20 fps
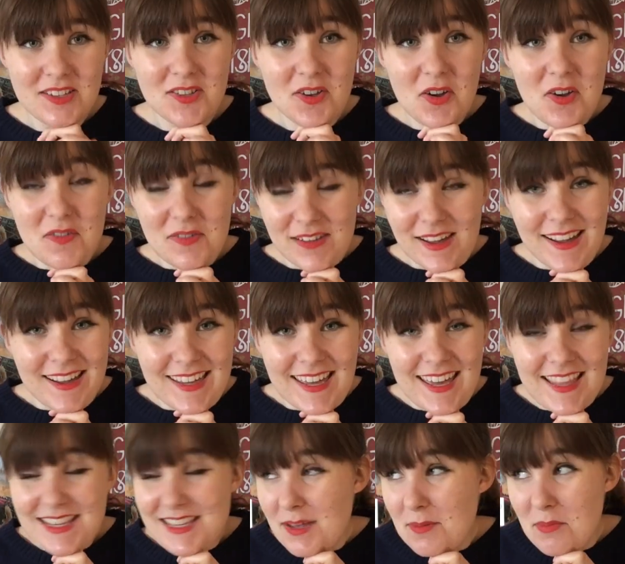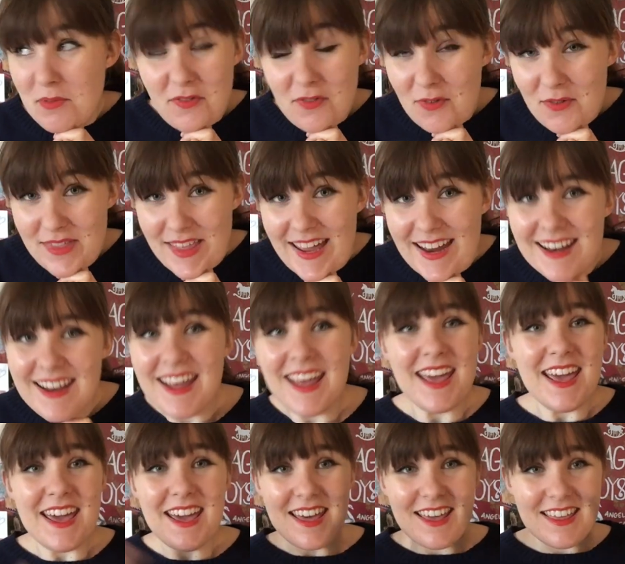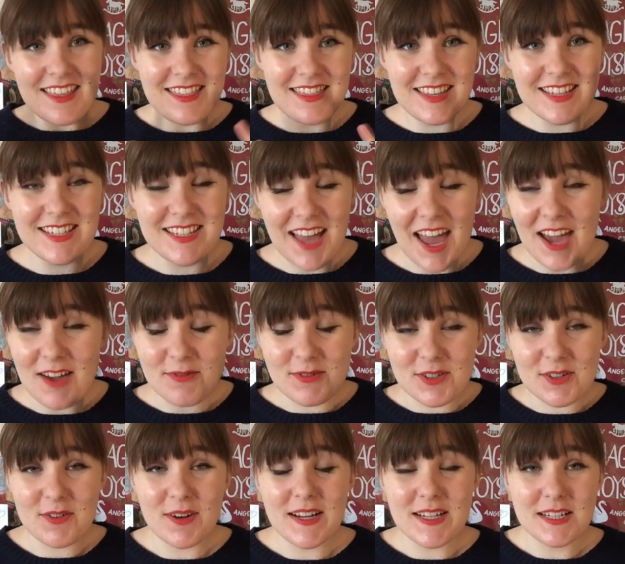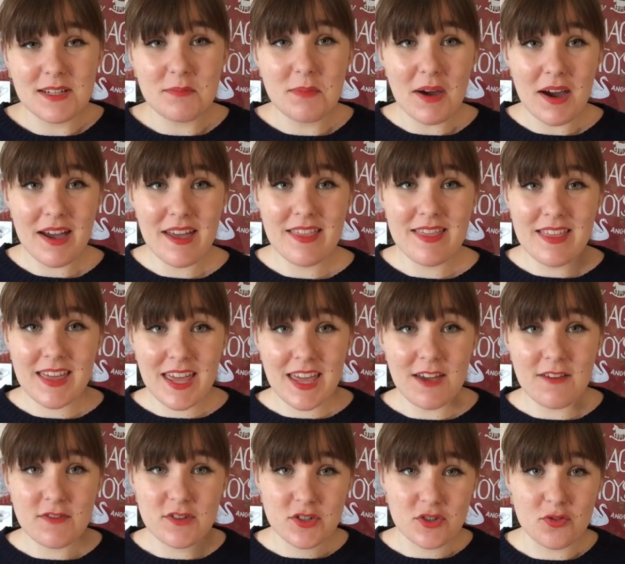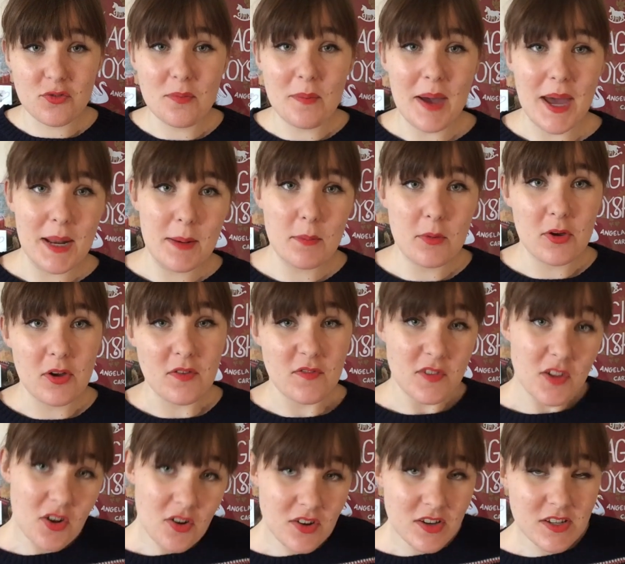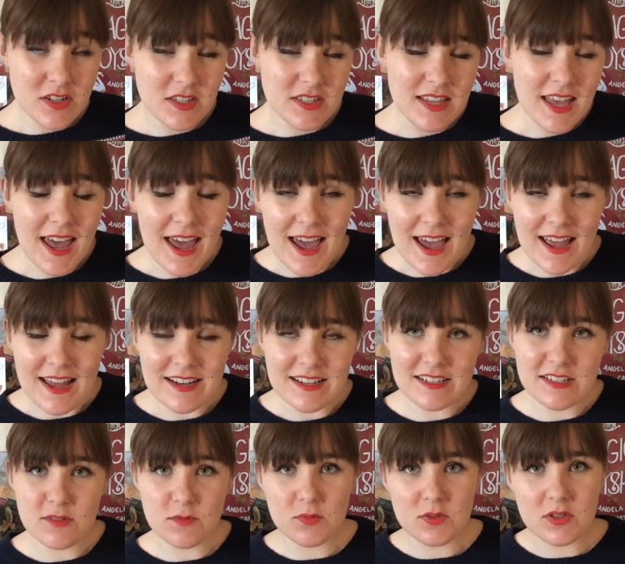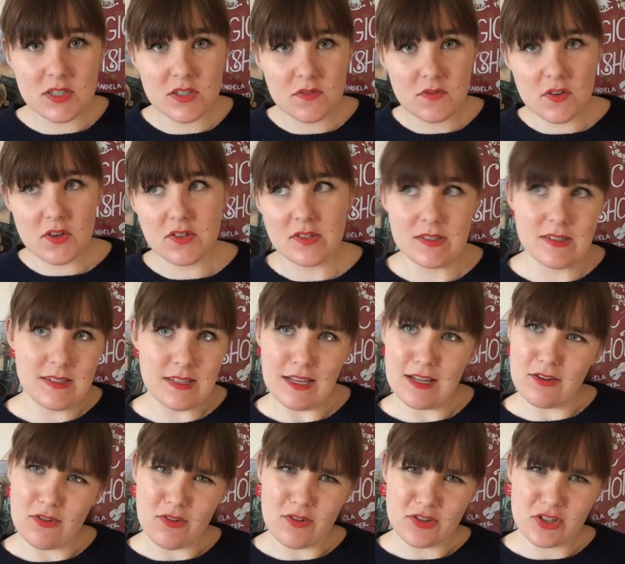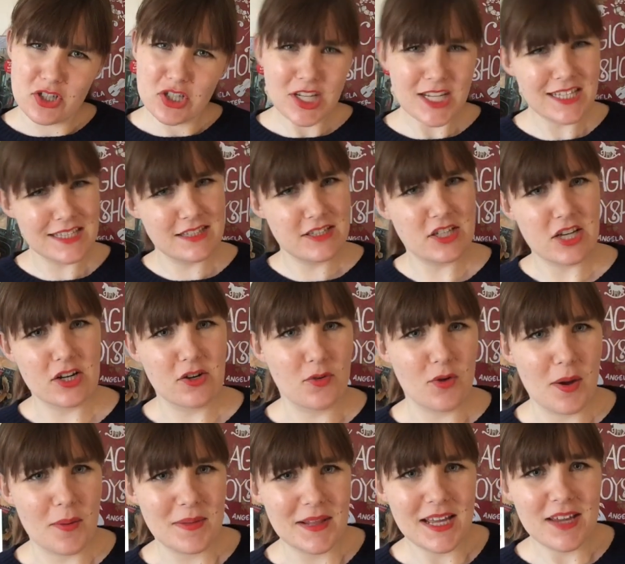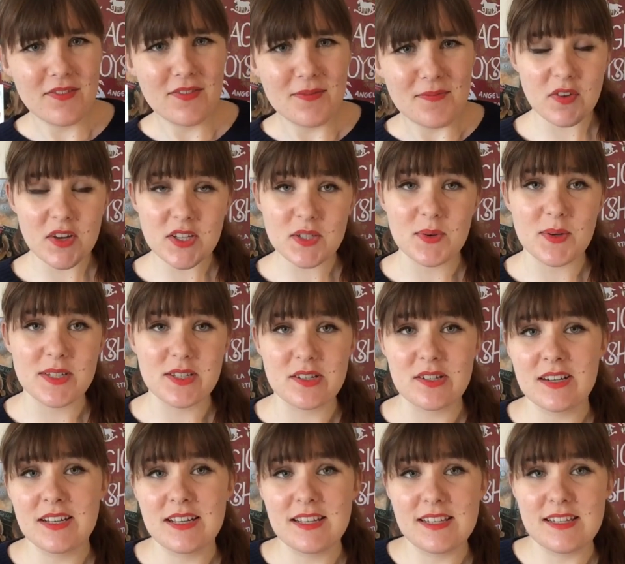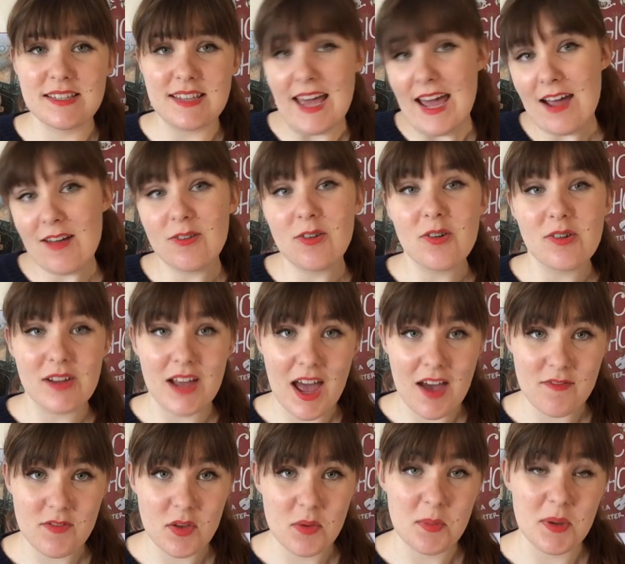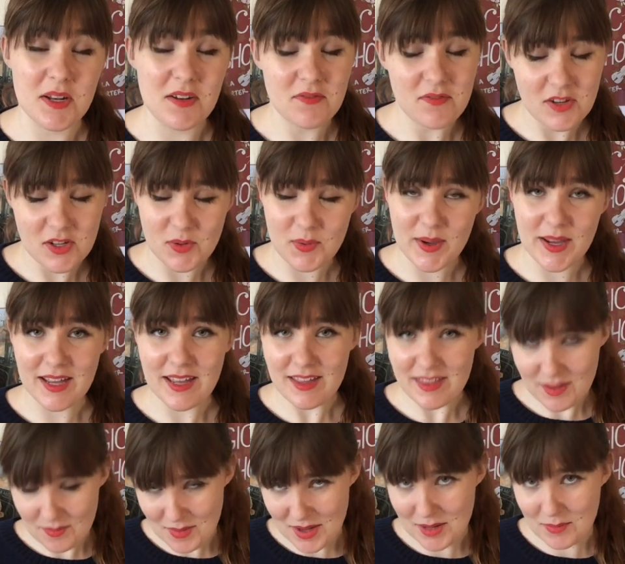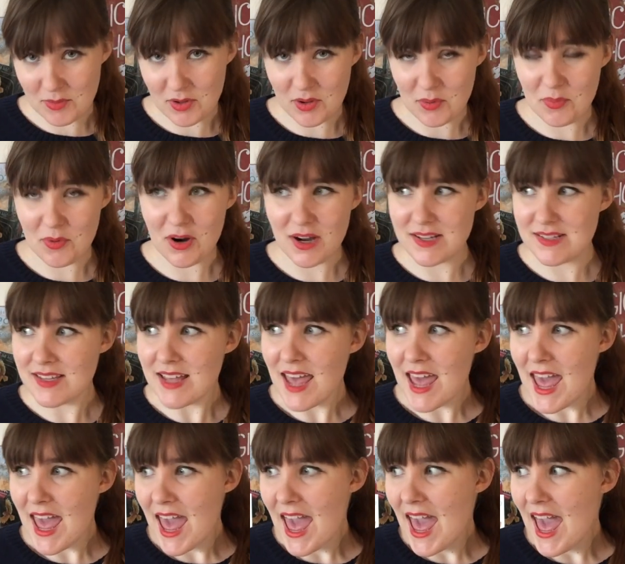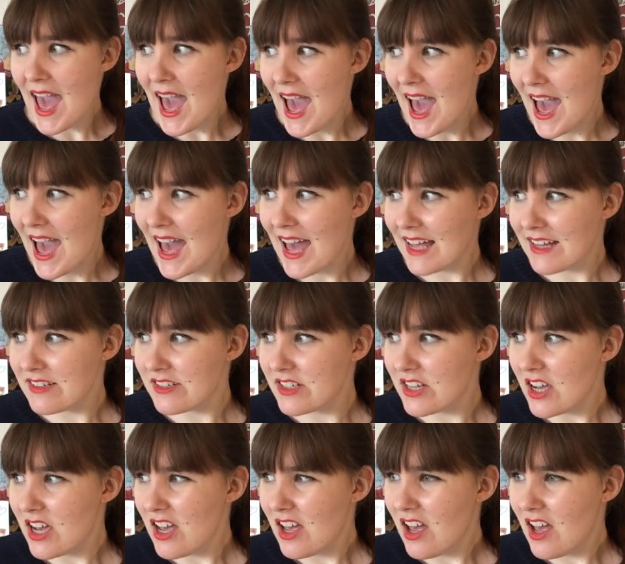so hopefully I can get this up before then. This tag was created by the official Man Booker vloggers and was first seen on Jean's channel, I believe. The first question is, how long have you been following the Man Booker Prize? And